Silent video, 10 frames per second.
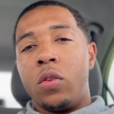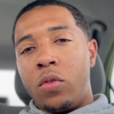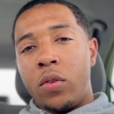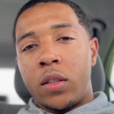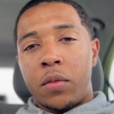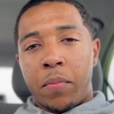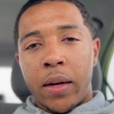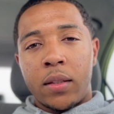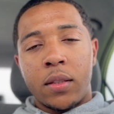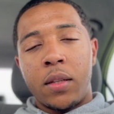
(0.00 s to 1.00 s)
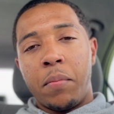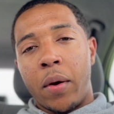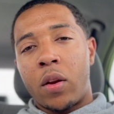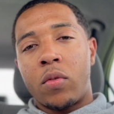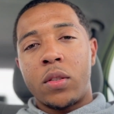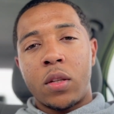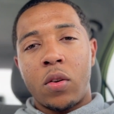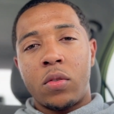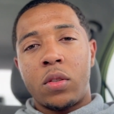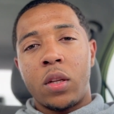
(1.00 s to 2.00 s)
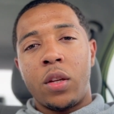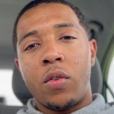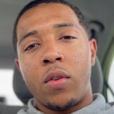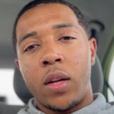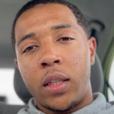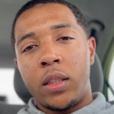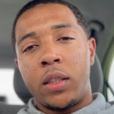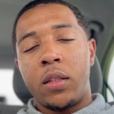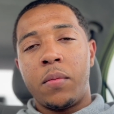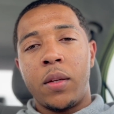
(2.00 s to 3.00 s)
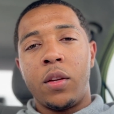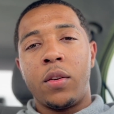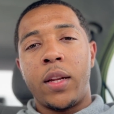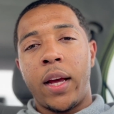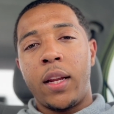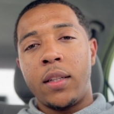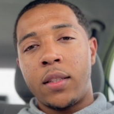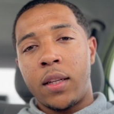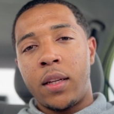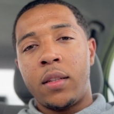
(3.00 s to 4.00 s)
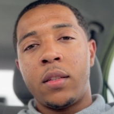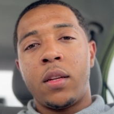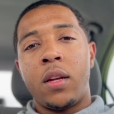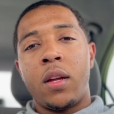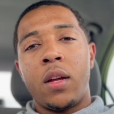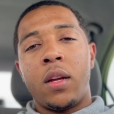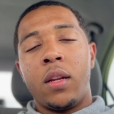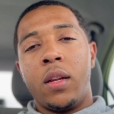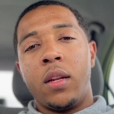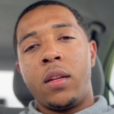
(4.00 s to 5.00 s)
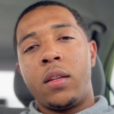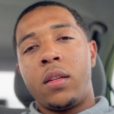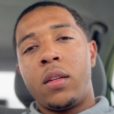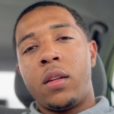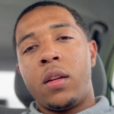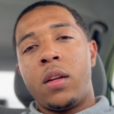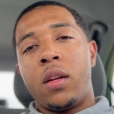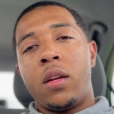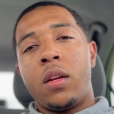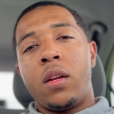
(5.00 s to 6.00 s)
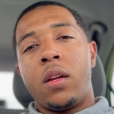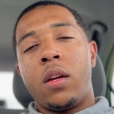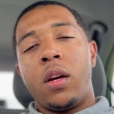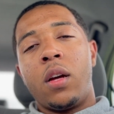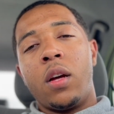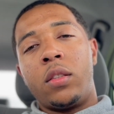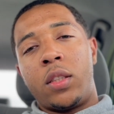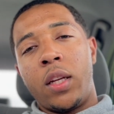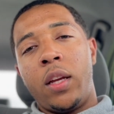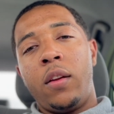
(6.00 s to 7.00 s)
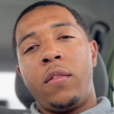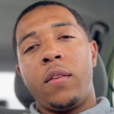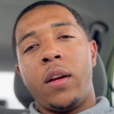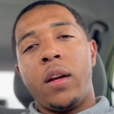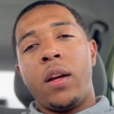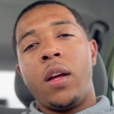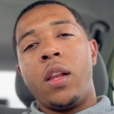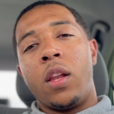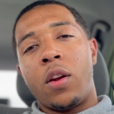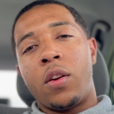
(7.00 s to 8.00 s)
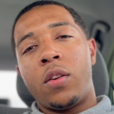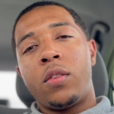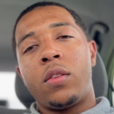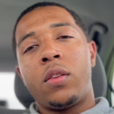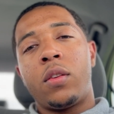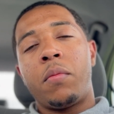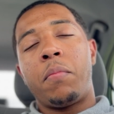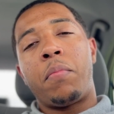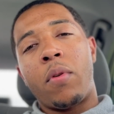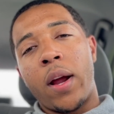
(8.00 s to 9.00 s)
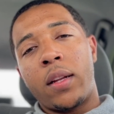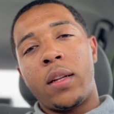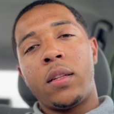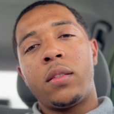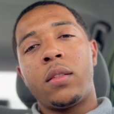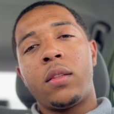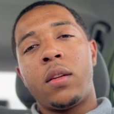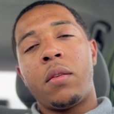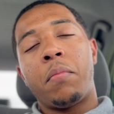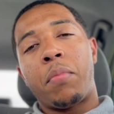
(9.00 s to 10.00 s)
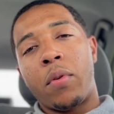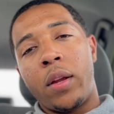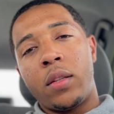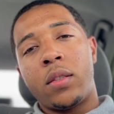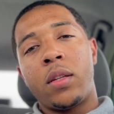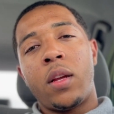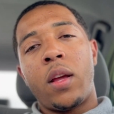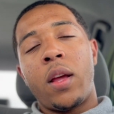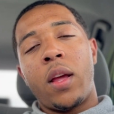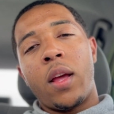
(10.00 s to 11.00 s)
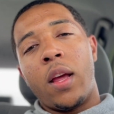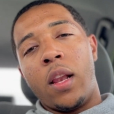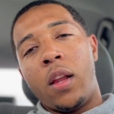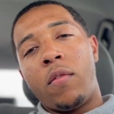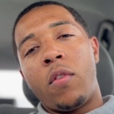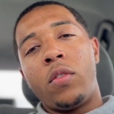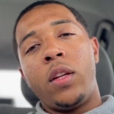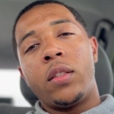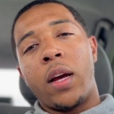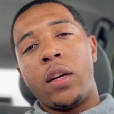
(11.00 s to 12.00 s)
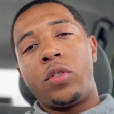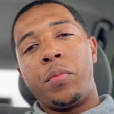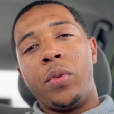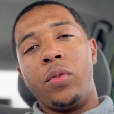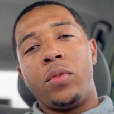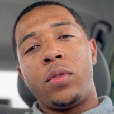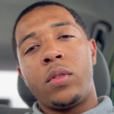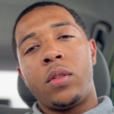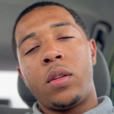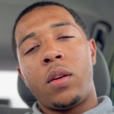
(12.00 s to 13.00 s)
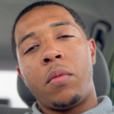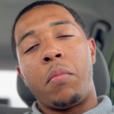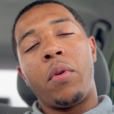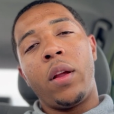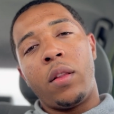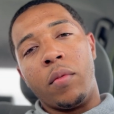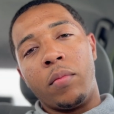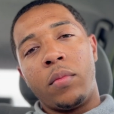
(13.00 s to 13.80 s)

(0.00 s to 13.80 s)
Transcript: if you expect to see better results in your relationship, in your dating scene, then achieve, learn, practice, preach, and live on these attributes. Breathe them.